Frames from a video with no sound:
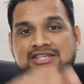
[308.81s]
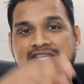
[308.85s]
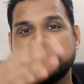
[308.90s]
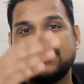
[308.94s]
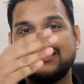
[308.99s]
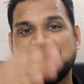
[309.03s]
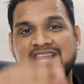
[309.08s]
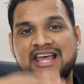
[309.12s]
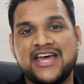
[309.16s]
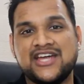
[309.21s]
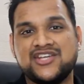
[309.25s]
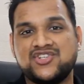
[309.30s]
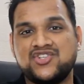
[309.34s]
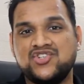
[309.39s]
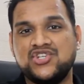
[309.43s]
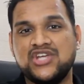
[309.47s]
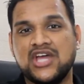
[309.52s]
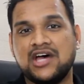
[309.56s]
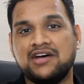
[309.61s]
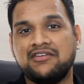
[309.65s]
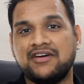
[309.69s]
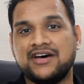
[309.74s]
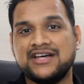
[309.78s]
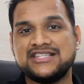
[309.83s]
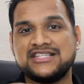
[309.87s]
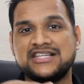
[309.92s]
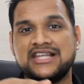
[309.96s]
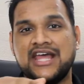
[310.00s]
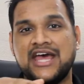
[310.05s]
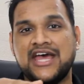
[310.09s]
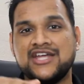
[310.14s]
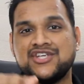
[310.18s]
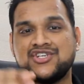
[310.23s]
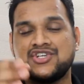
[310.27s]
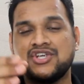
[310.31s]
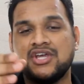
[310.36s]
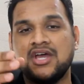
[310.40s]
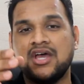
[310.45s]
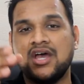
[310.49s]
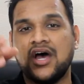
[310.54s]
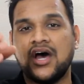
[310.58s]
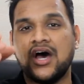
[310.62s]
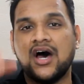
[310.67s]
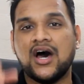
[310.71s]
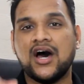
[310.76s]
slash Java slash
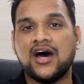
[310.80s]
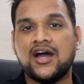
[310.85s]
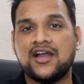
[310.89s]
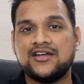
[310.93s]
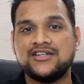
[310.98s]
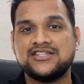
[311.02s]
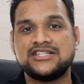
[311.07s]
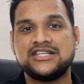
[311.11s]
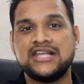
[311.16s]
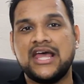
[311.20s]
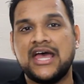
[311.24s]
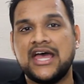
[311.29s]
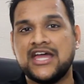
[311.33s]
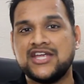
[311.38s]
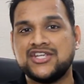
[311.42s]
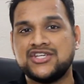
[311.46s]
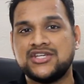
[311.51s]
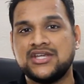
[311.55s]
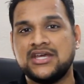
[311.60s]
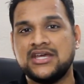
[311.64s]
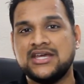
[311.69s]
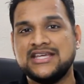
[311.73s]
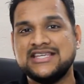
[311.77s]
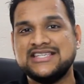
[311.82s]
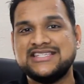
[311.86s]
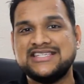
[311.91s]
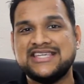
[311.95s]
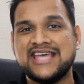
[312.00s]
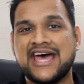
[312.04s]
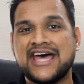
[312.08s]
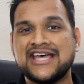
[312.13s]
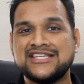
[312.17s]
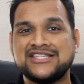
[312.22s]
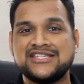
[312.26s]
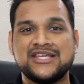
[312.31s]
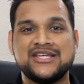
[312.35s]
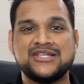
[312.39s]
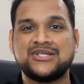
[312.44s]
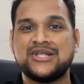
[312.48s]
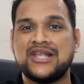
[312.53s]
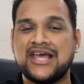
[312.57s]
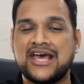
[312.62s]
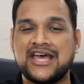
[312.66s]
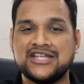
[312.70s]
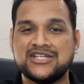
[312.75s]
R slash SAS
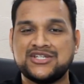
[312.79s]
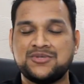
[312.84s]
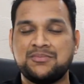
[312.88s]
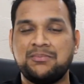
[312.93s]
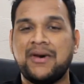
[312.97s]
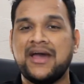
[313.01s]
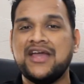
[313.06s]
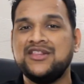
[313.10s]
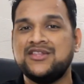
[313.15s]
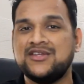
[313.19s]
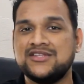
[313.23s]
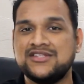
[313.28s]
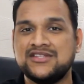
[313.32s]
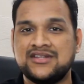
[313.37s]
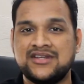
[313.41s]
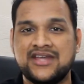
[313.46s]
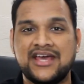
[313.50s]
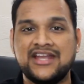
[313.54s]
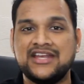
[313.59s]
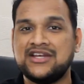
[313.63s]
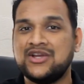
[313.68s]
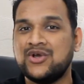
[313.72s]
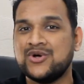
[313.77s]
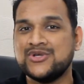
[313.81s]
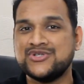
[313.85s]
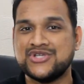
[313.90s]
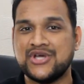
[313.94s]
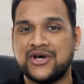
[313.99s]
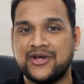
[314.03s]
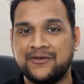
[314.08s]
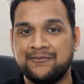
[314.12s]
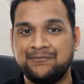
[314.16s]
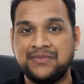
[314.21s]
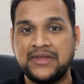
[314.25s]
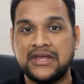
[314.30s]
slash Python, and it goes on.